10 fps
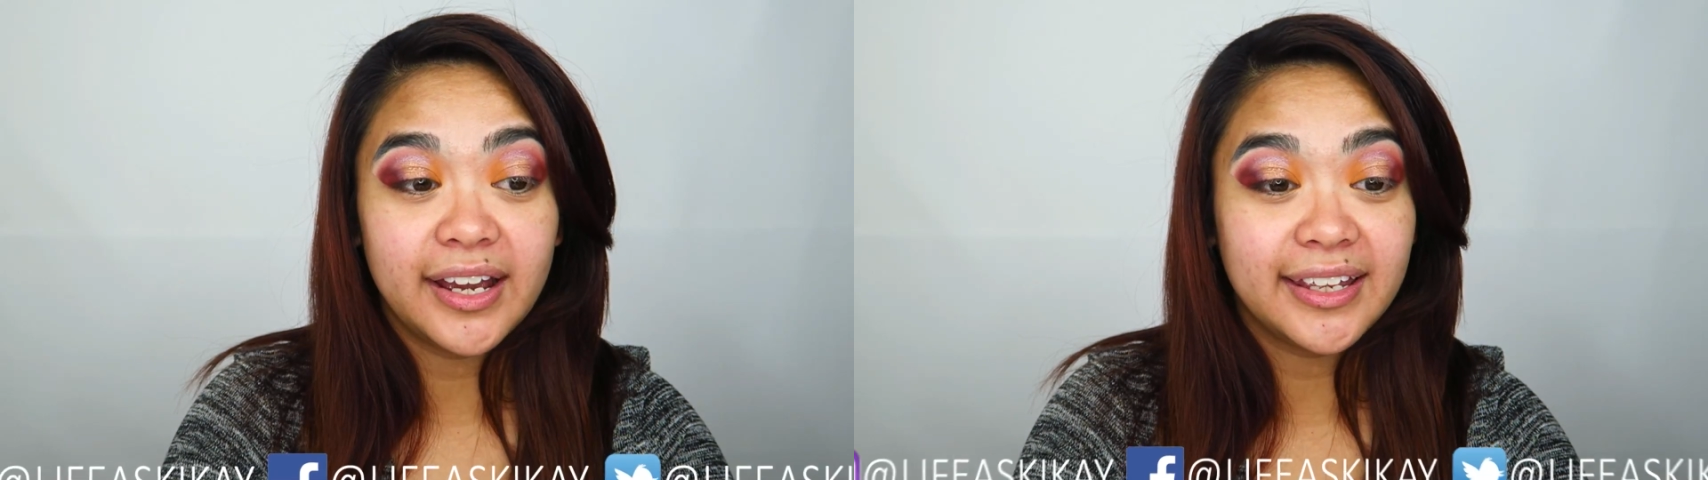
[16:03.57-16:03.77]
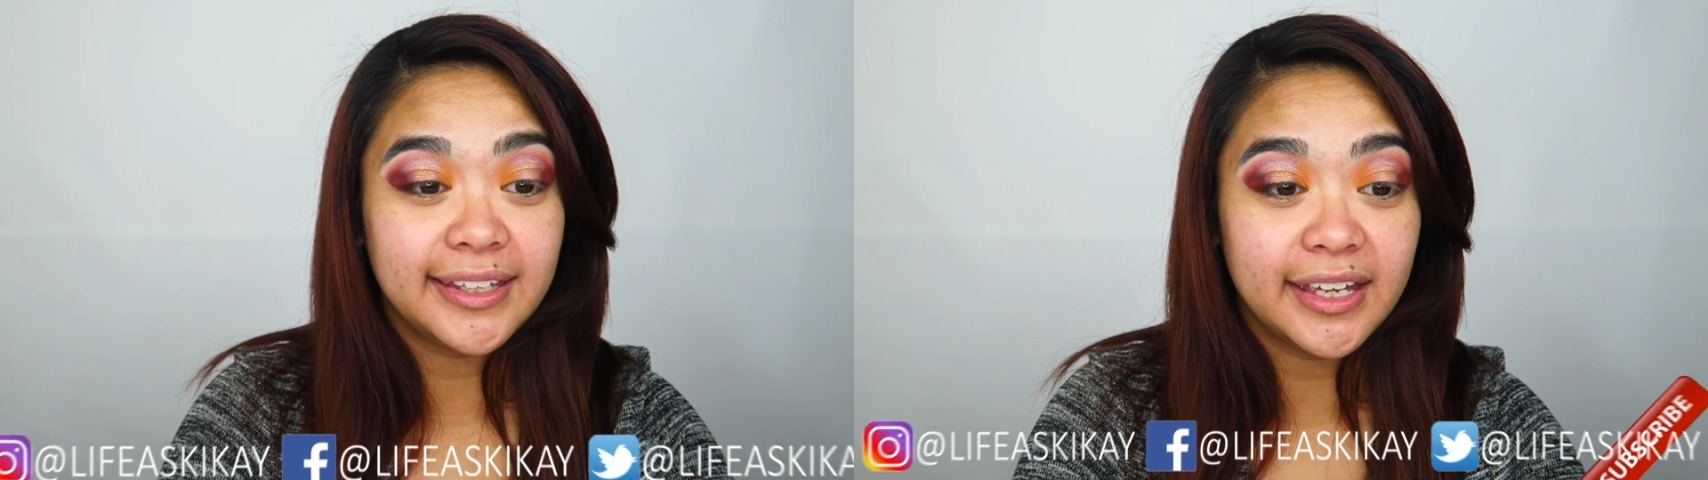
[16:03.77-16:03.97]

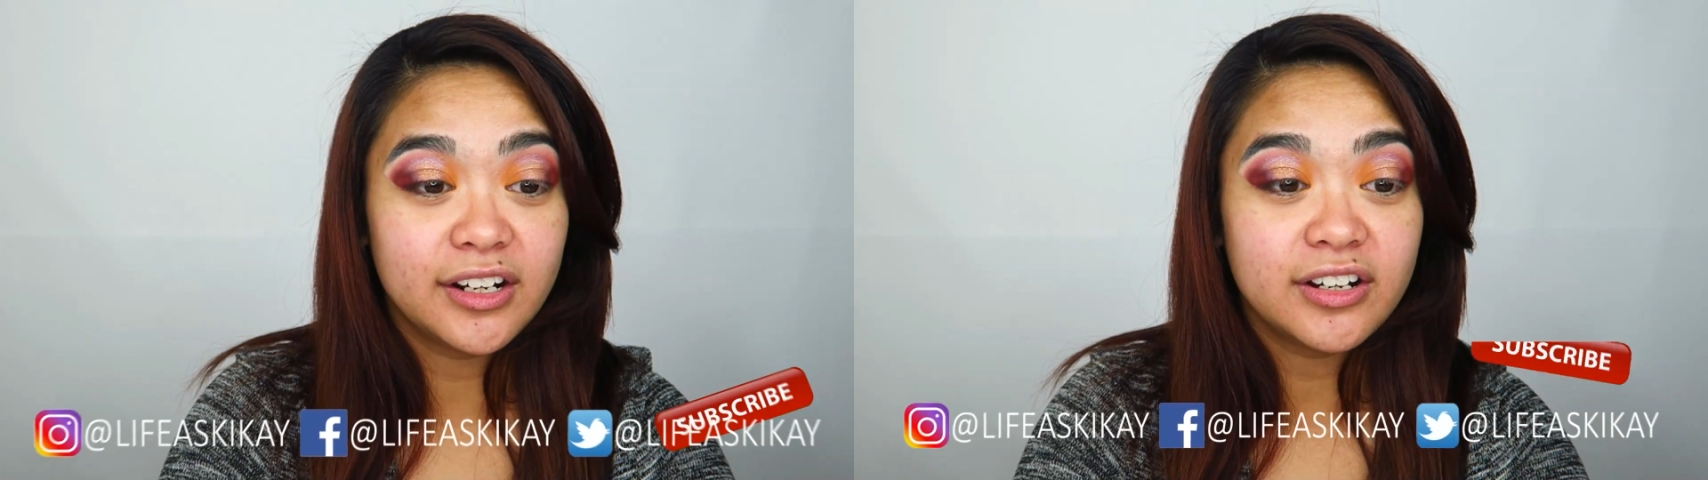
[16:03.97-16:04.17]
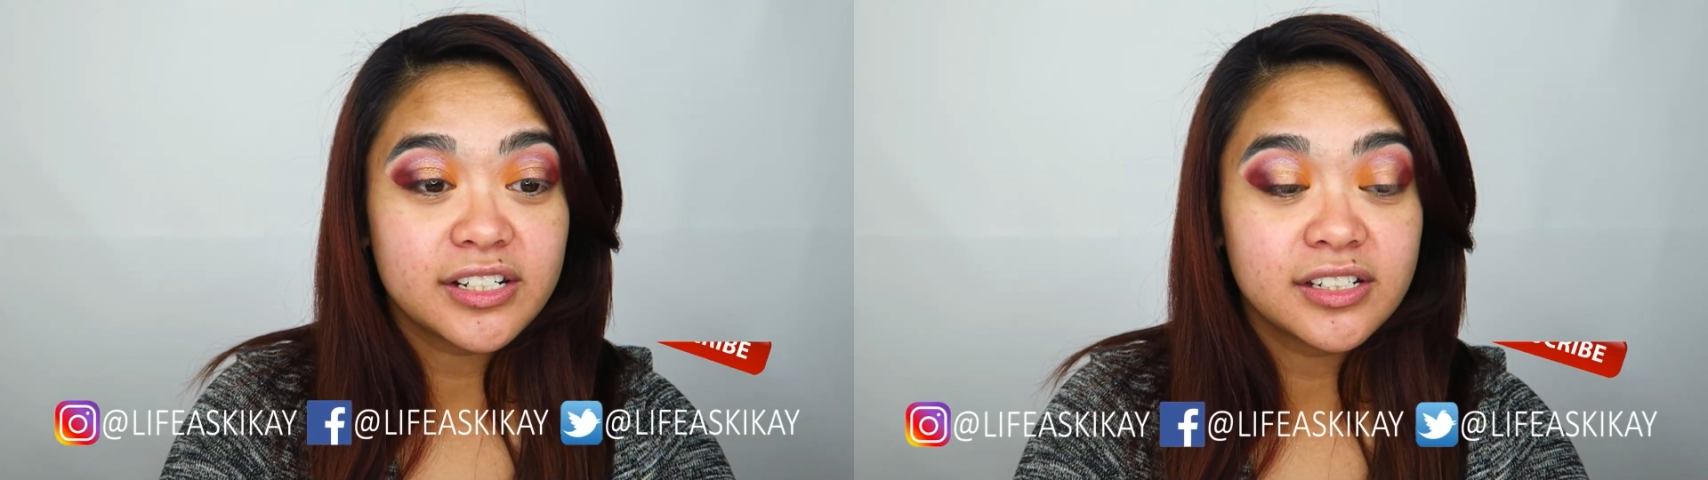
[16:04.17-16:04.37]
I
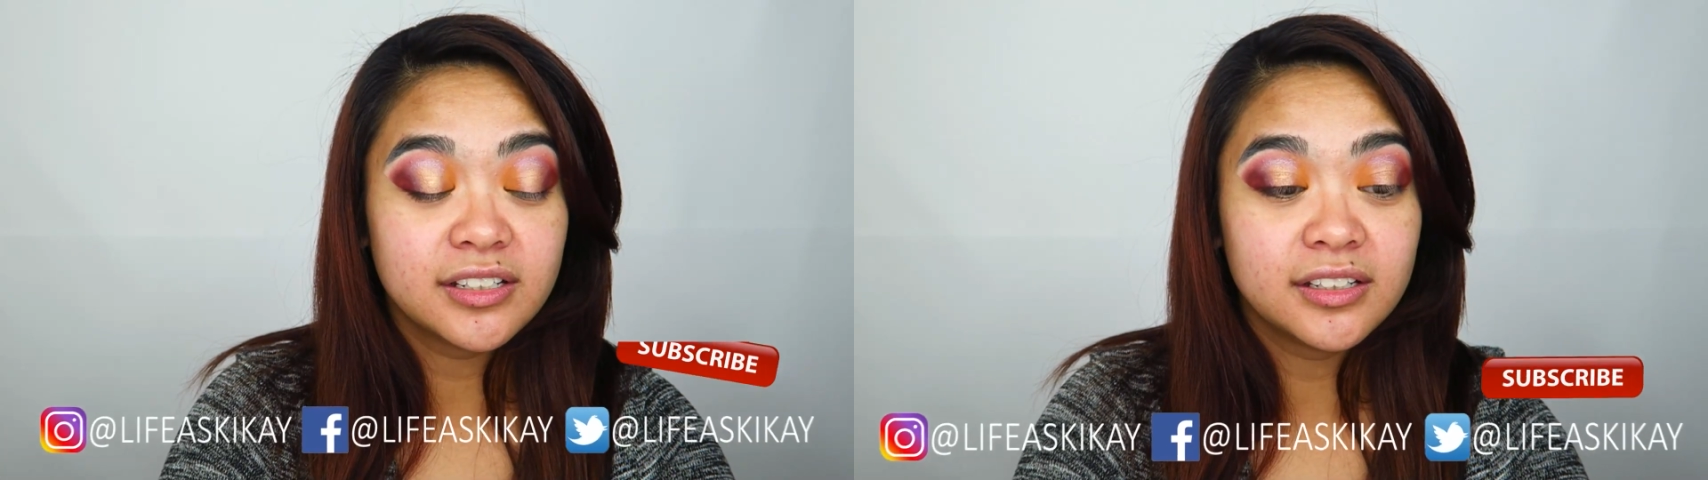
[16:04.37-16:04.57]
cannot